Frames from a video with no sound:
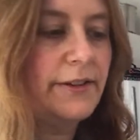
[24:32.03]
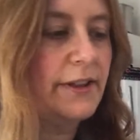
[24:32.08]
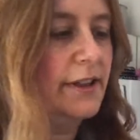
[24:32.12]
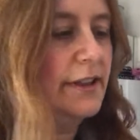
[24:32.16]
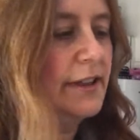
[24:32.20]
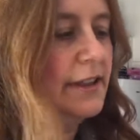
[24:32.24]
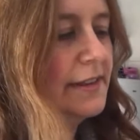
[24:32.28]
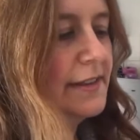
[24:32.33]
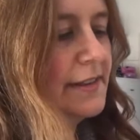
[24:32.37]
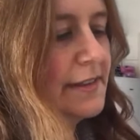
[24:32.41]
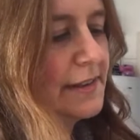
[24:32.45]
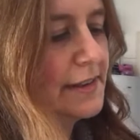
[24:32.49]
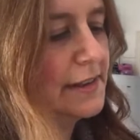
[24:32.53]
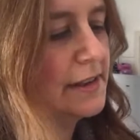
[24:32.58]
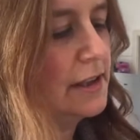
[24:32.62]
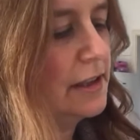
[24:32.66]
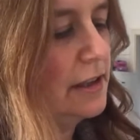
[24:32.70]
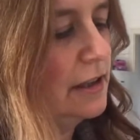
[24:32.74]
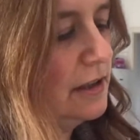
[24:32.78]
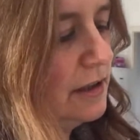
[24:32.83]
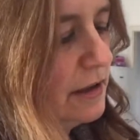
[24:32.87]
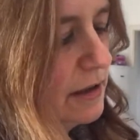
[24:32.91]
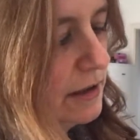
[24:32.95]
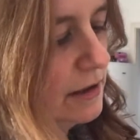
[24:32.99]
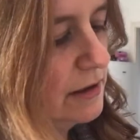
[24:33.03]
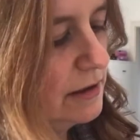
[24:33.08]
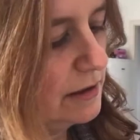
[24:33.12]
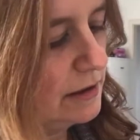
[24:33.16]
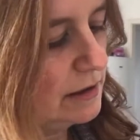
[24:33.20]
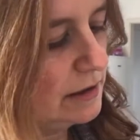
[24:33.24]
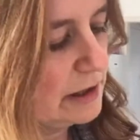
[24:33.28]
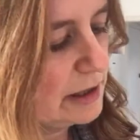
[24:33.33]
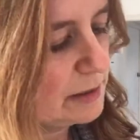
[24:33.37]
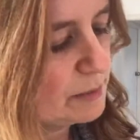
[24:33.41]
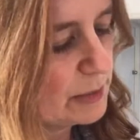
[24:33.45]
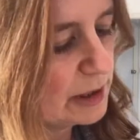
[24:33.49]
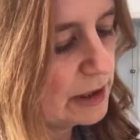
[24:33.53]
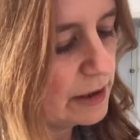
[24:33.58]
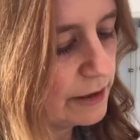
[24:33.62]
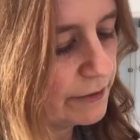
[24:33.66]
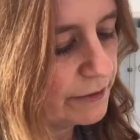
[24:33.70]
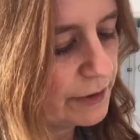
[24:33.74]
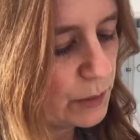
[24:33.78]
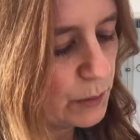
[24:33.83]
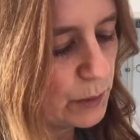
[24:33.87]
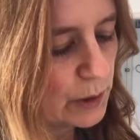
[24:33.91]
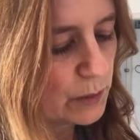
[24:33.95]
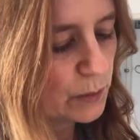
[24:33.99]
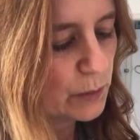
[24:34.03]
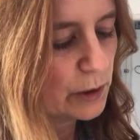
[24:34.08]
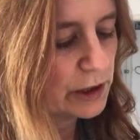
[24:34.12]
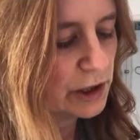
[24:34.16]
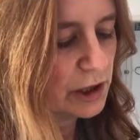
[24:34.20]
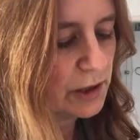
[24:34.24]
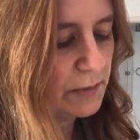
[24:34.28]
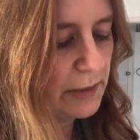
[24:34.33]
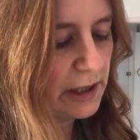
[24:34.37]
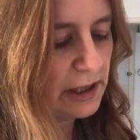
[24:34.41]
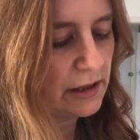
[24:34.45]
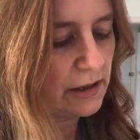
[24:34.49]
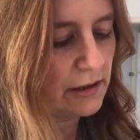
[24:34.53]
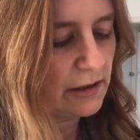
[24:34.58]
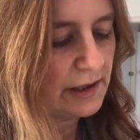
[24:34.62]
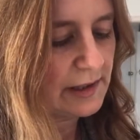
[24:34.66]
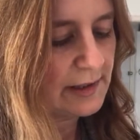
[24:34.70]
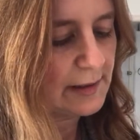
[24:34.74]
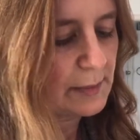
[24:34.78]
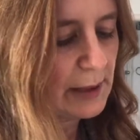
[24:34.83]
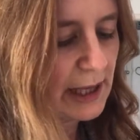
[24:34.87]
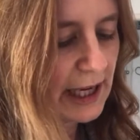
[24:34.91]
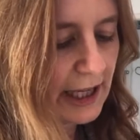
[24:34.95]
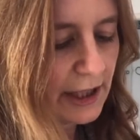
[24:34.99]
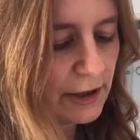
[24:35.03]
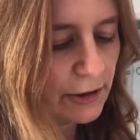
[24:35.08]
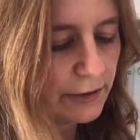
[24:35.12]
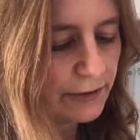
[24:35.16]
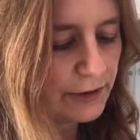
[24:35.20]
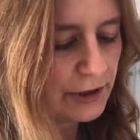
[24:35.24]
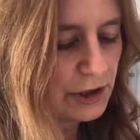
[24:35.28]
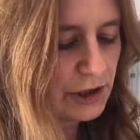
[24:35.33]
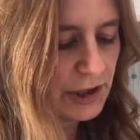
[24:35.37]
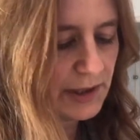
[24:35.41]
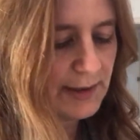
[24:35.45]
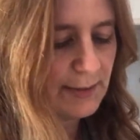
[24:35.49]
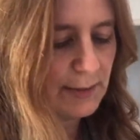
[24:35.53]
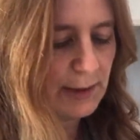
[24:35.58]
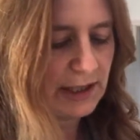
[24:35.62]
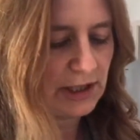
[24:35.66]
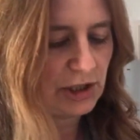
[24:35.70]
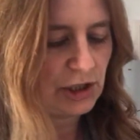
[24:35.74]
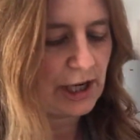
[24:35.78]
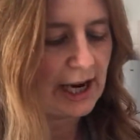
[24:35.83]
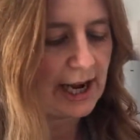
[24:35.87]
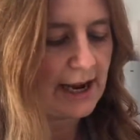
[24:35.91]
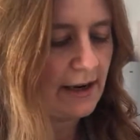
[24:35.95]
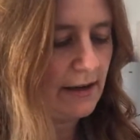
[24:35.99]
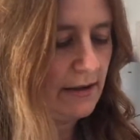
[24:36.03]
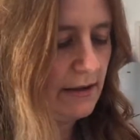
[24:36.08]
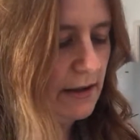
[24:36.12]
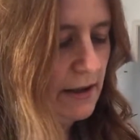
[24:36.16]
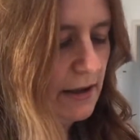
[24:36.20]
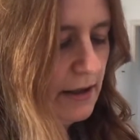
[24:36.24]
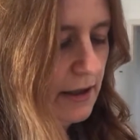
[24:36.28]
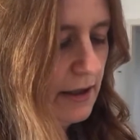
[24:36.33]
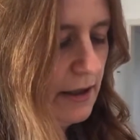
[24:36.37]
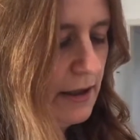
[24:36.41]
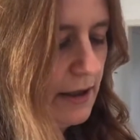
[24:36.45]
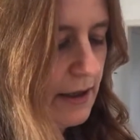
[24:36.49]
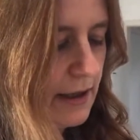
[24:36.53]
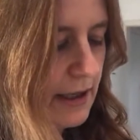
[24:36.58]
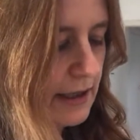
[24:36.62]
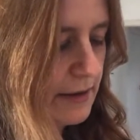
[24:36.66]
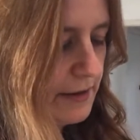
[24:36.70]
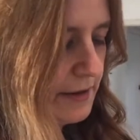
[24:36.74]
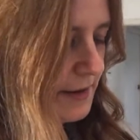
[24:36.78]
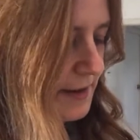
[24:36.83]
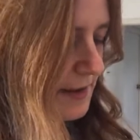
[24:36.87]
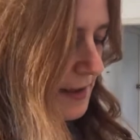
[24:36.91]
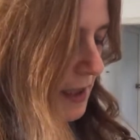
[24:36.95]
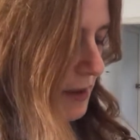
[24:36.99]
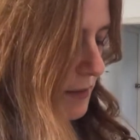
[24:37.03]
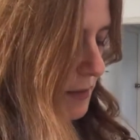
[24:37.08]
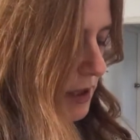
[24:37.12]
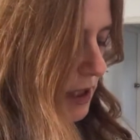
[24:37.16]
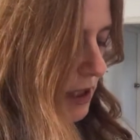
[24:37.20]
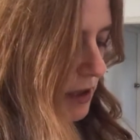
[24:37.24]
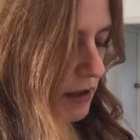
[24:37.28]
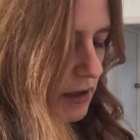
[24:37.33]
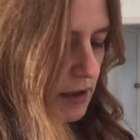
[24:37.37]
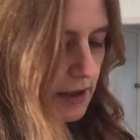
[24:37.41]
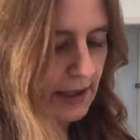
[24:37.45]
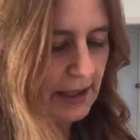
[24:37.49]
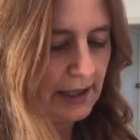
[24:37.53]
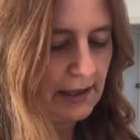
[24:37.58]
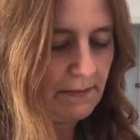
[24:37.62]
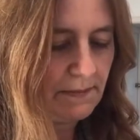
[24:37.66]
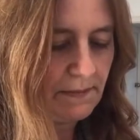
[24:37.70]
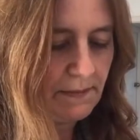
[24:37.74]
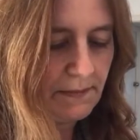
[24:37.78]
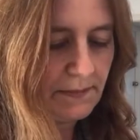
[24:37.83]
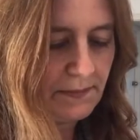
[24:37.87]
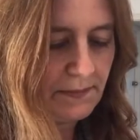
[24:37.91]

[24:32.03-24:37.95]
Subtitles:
first. Let me know if you want to watch me do this part or if you just want to chat at the same time.